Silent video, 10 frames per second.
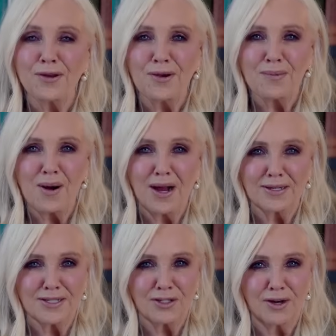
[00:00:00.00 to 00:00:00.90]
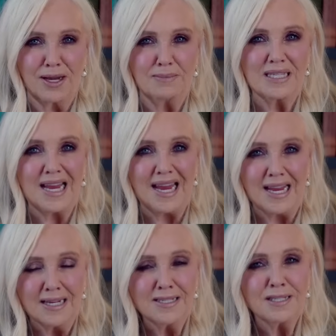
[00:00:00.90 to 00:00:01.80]
your wildest dreams
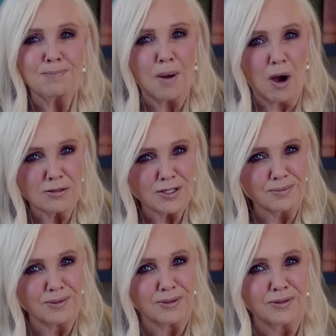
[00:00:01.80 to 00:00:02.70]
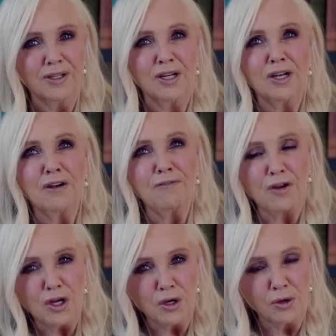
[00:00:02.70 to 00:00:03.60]
is possible for
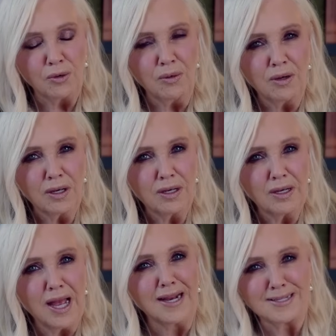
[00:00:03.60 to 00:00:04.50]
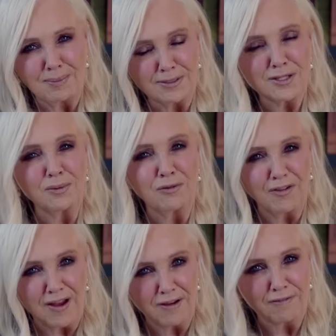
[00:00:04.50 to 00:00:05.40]
you, and it's possible for
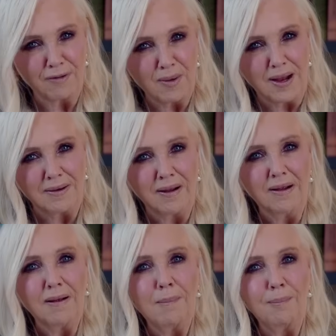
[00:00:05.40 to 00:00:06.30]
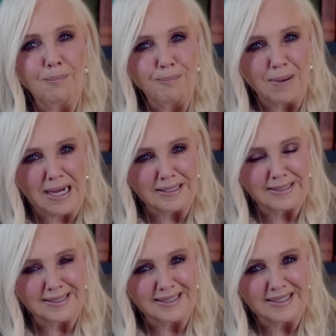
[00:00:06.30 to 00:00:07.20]
everyone.
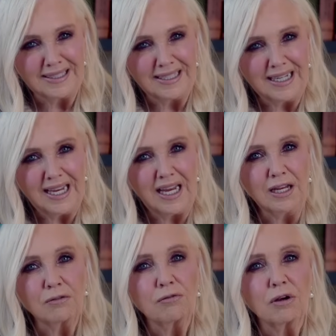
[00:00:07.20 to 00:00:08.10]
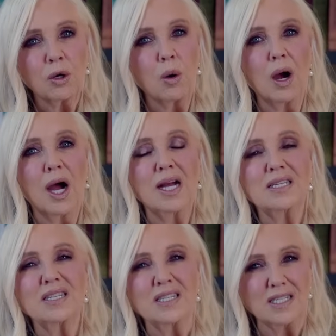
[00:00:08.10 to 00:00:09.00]
But it
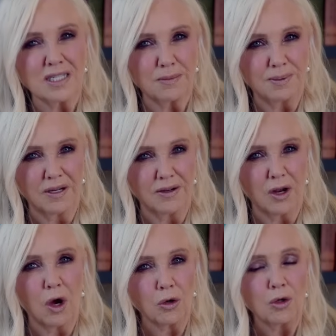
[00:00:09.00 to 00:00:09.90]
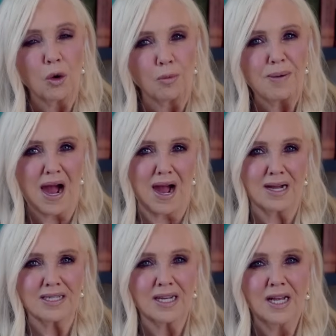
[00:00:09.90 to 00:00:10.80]
requires discipline on your
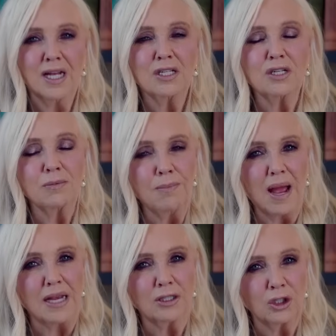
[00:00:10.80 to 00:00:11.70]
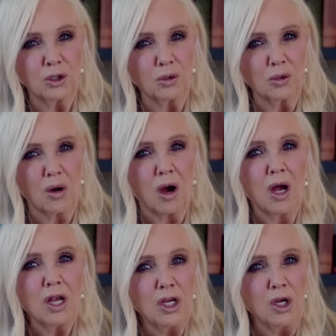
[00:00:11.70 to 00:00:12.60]
part to make sure
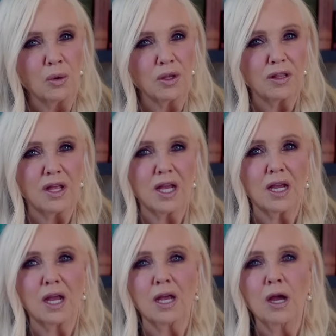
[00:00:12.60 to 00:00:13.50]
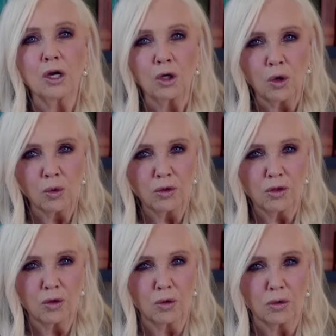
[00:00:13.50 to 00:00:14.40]
you are thinking good
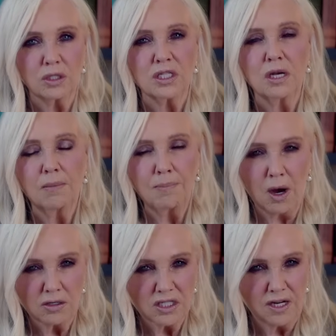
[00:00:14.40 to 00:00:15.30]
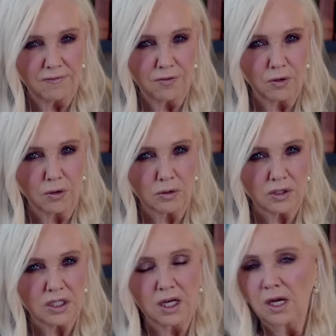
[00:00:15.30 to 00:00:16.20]
thoughts, positive
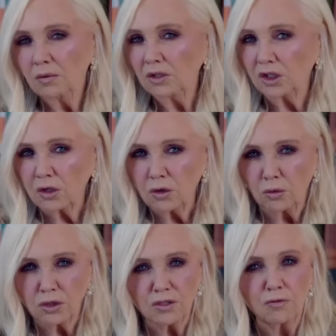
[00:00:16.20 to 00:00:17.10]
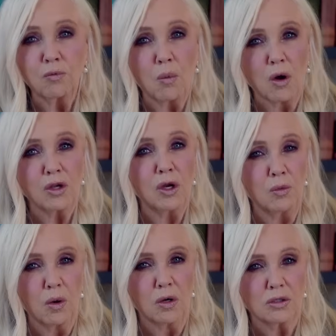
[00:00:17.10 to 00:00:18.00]
thoughts, which are thoughts of what you
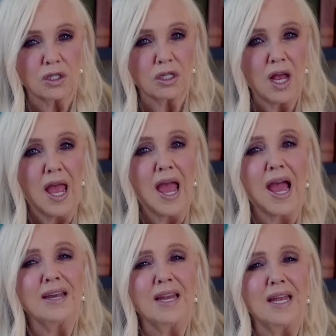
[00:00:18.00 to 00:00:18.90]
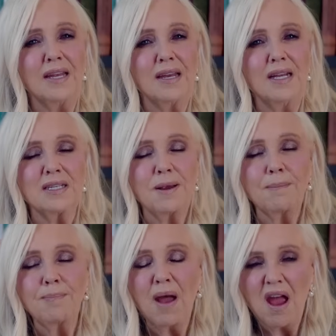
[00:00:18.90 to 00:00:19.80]
want. And it is
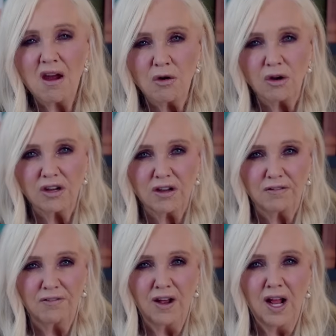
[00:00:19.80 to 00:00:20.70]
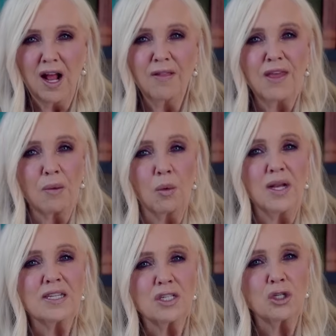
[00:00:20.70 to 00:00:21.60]
imperative that we
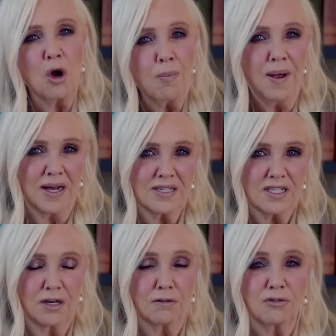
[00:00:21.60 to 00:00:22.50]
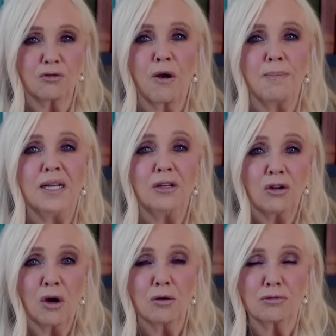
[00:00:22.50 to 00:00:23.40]
stop ourselves from
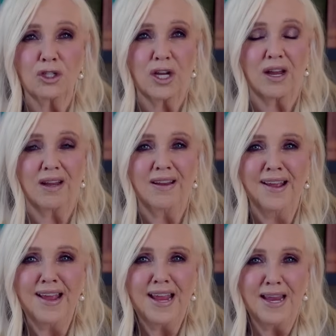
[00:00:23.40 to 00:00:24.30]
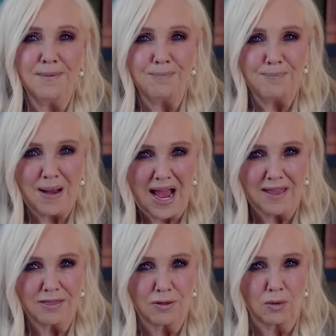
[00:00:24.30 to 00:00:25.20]
indulging in
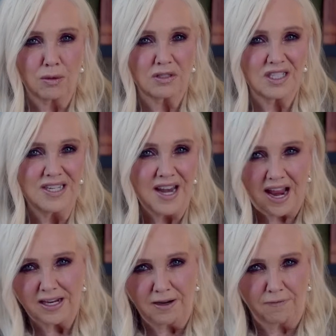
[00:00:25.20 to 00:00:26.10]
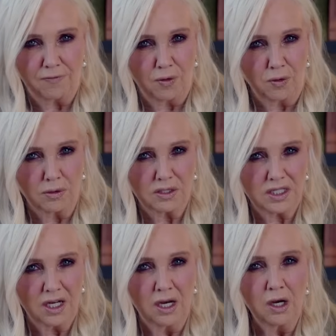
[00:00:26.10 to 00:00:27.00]
bad thoughts, negative
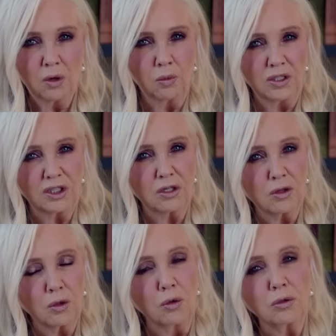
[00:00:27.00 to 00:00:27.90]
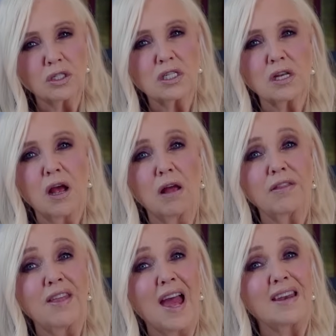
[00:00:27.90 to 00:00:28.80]
thoughts, which are thoughts
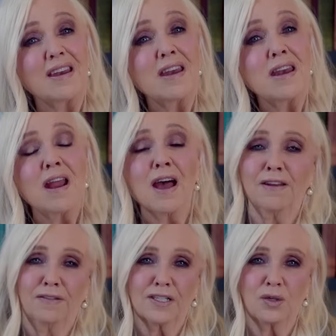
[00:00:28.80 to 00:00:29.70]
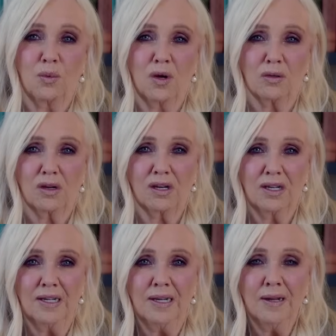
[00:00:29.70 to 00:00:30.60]
that none of us want.
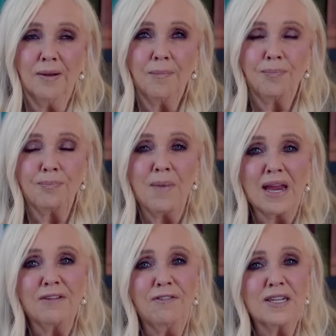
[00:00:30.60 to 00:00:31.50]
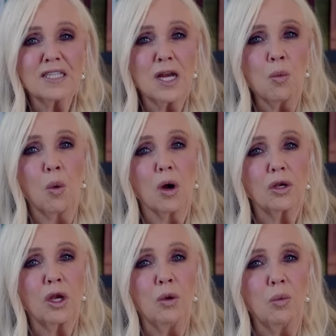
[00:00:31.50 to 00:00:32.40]
Manifesting what
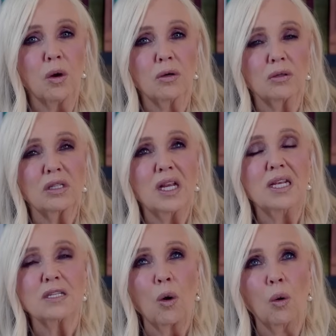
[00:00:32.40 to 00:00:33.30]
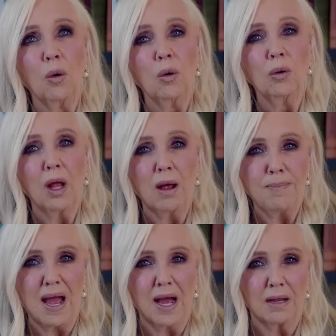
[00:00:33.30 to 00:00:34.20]
you want is all
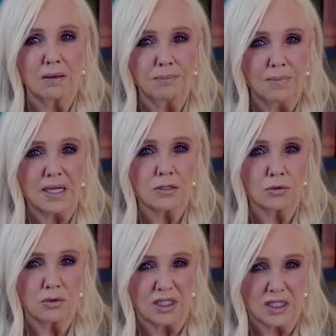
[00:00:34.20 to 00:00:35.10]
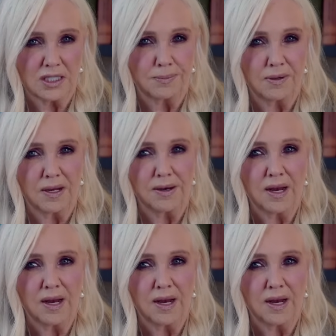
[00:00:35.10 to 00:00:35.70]
about mental discipline.